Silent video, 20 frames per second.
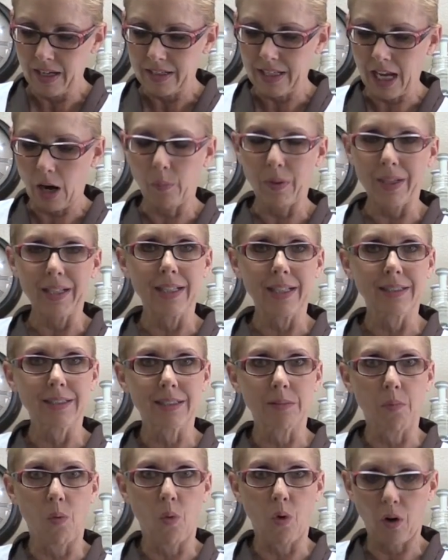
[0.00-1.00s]
Now we need
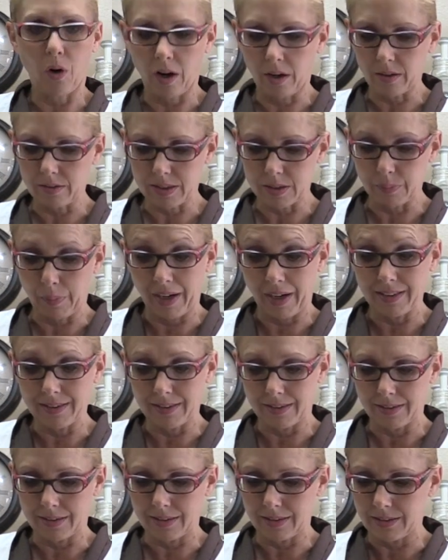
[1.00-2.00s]
some more
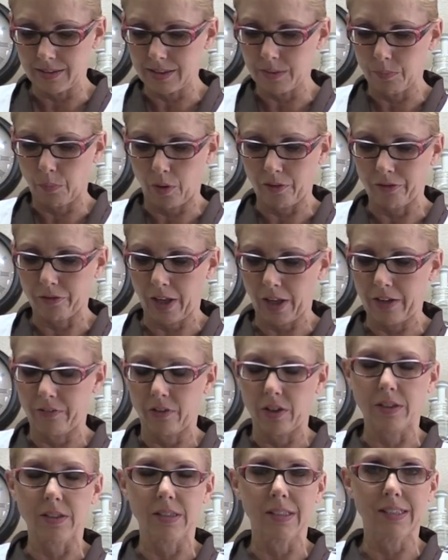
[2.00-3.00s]
spices and some more
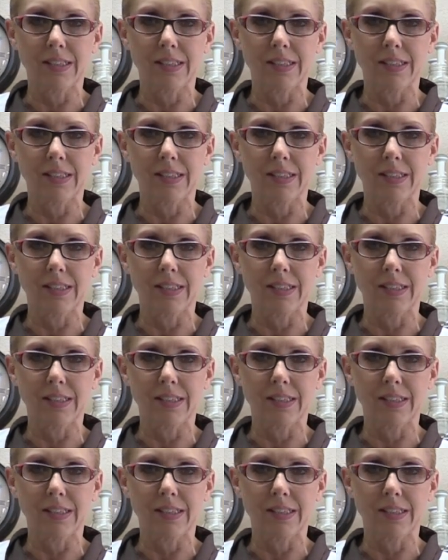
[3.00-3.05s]
flavors,